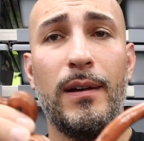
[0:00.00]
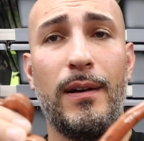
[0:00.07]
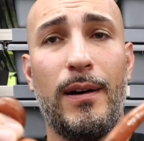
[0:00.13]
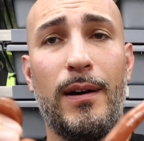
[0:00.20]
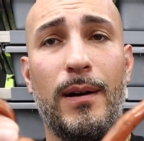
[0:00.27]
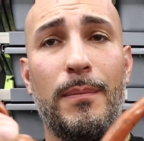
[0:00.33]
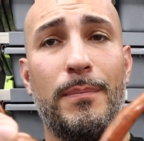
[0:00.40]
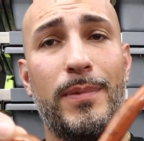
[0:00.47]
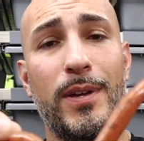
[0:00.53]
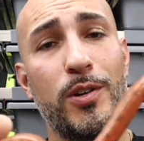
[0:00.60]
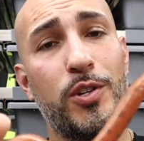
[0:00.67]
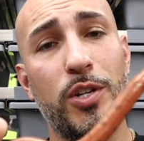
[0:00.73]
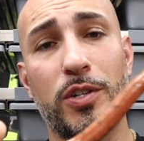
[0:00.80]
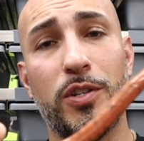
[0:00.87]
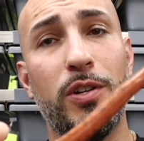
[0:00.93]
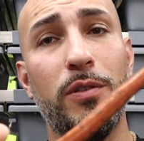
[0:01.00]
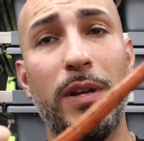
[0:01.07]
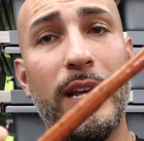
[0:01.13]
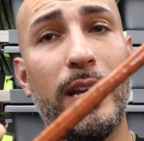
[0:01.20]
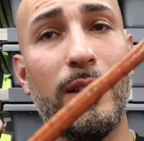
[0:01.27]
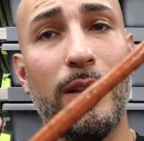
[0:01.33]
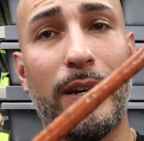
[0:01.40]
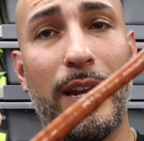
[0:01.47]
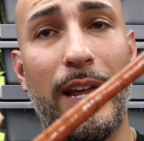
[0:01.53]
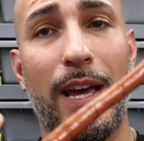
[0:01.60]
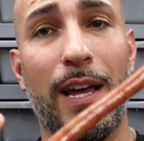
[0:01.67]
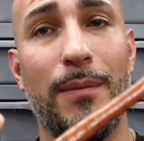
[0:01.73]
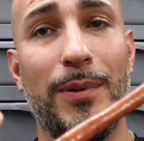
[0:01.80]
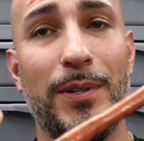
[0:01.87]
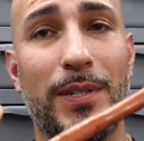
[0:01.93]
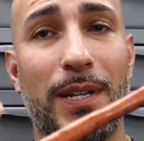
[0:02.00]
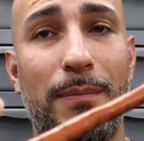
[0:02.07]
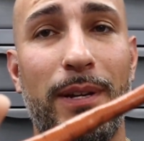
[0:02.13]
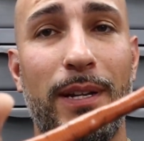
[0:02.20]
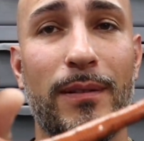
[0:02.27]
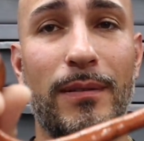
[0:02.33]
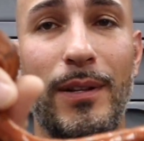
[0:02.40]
Uh, they're just unique looking animals. I mean,